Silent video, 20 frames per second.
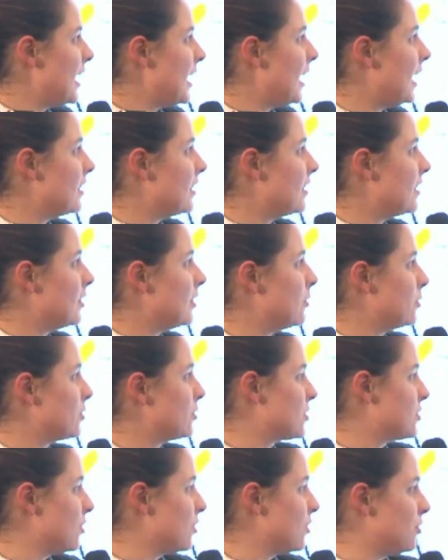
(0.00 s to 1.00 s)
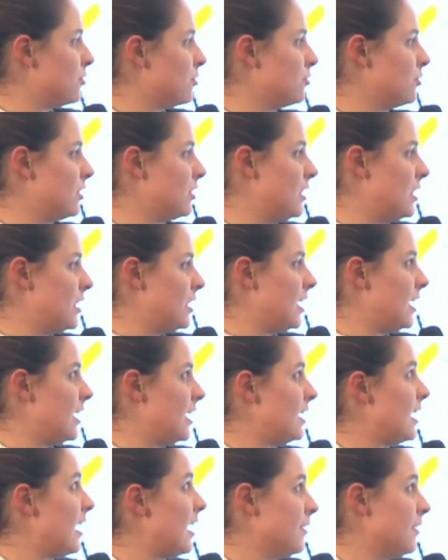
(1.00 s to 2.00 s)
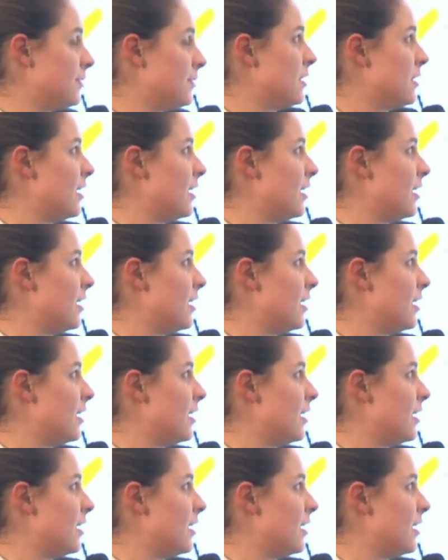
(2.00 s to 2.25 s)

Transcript: And then also they have to